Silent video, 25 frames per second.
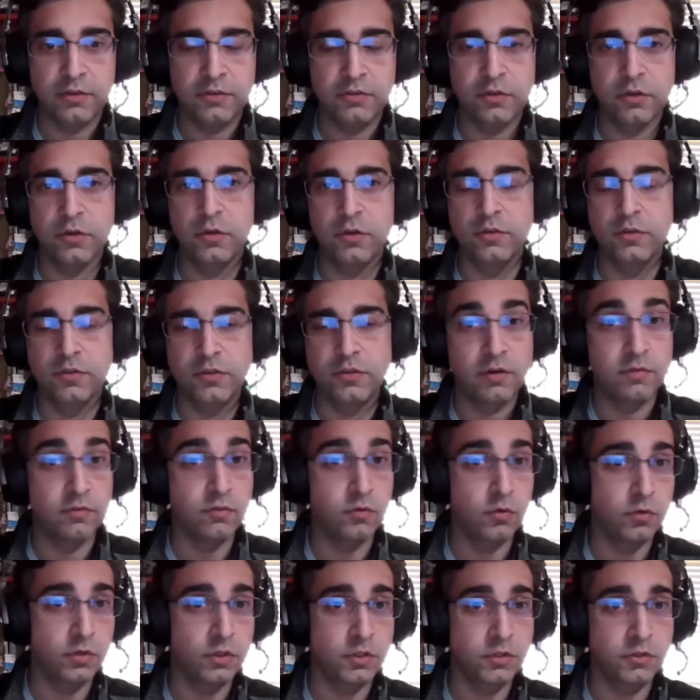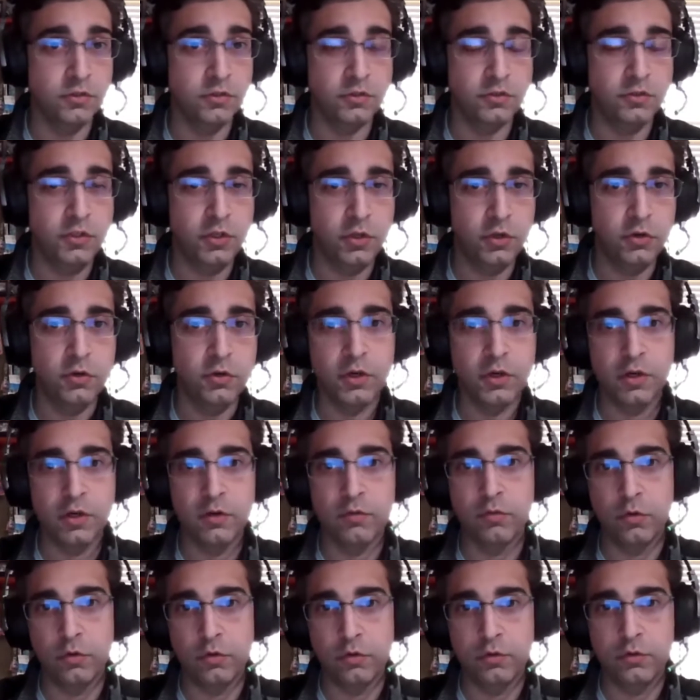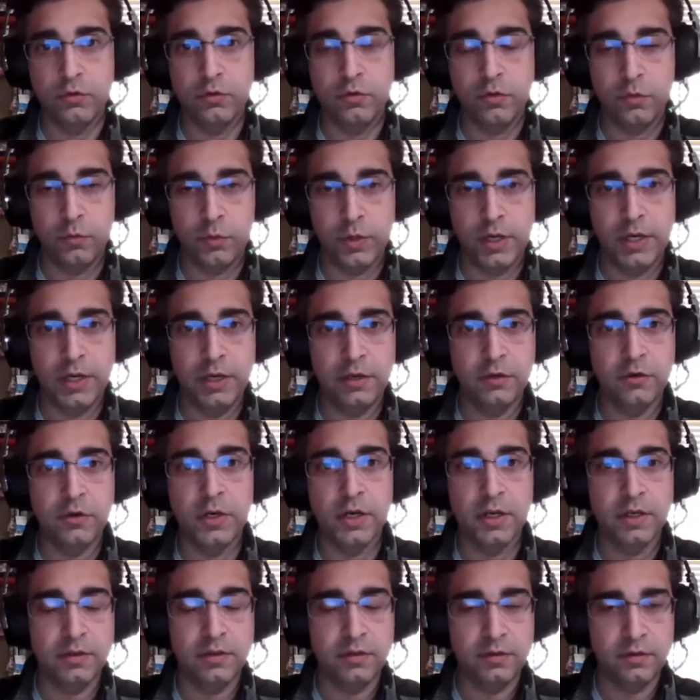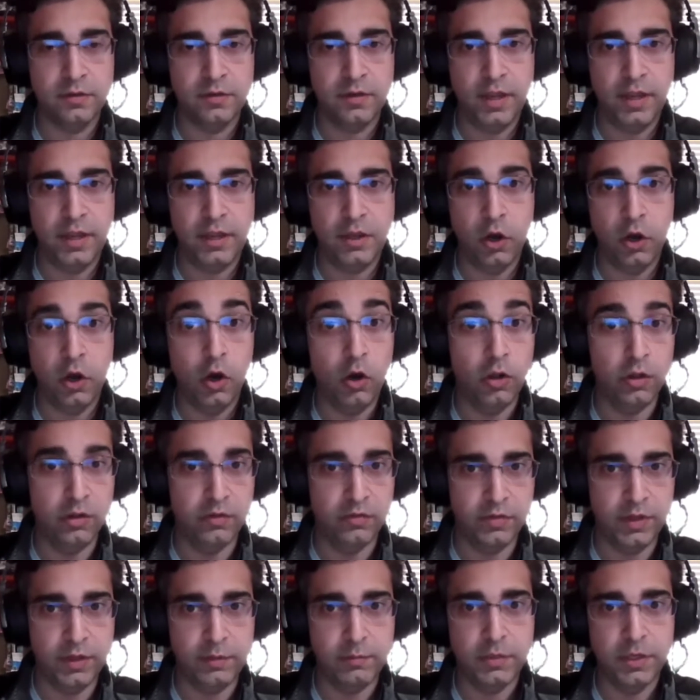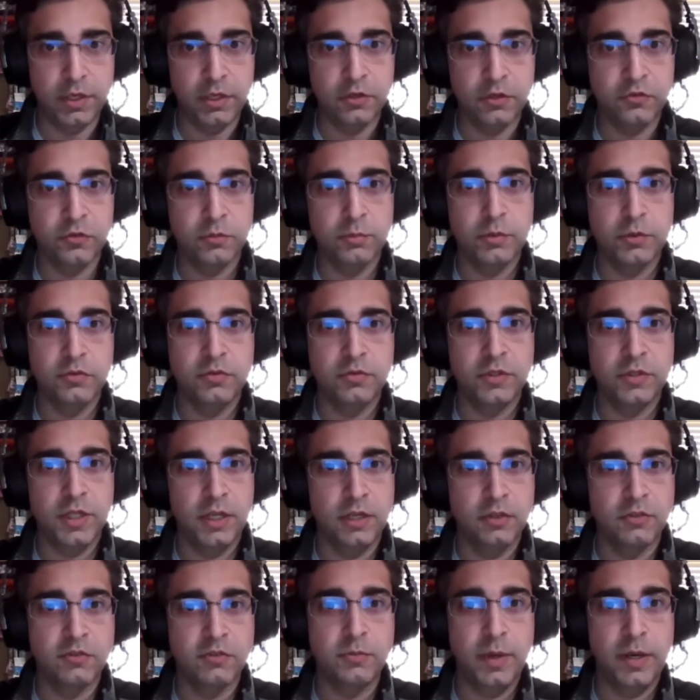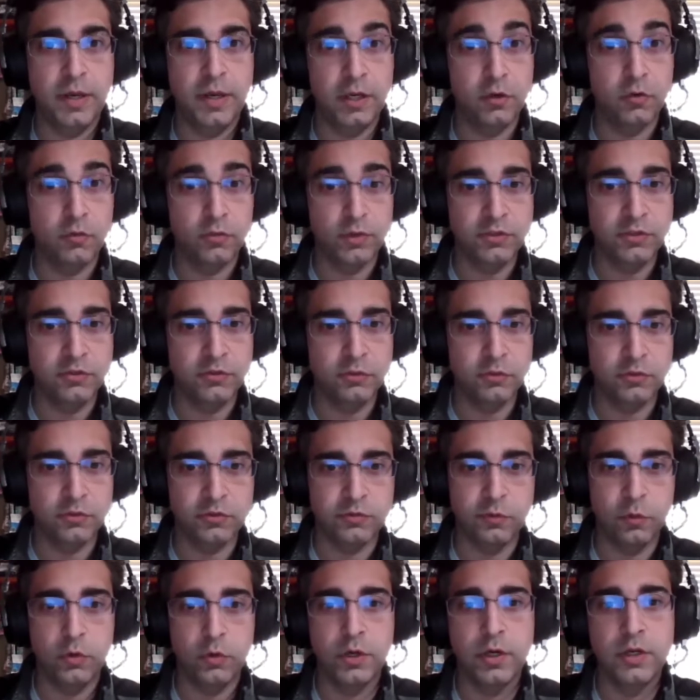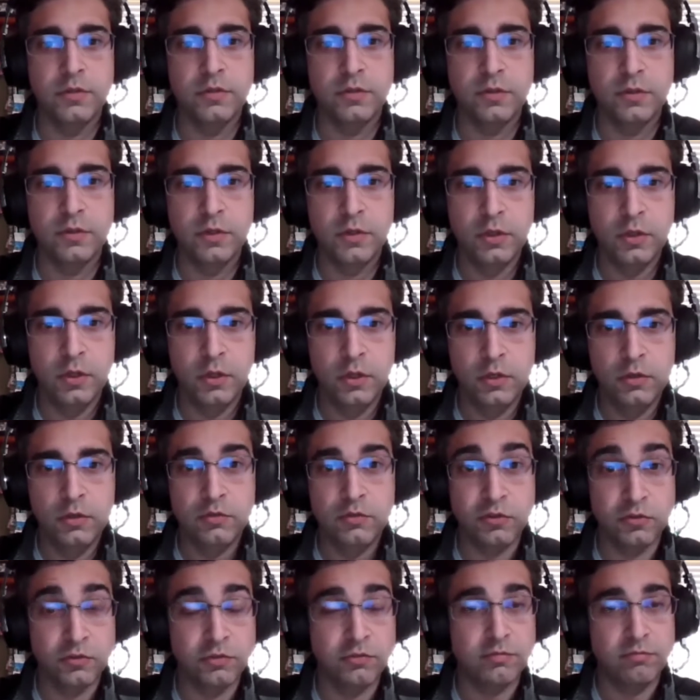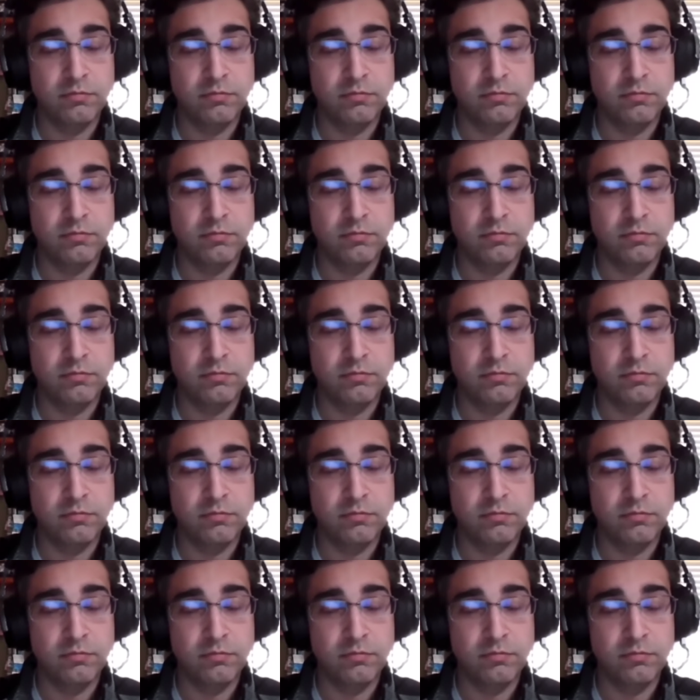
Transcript: So instead of rolling just two, you're going to roll three and you're going to take all of them because you're boosting it and spending a resource for it, which is,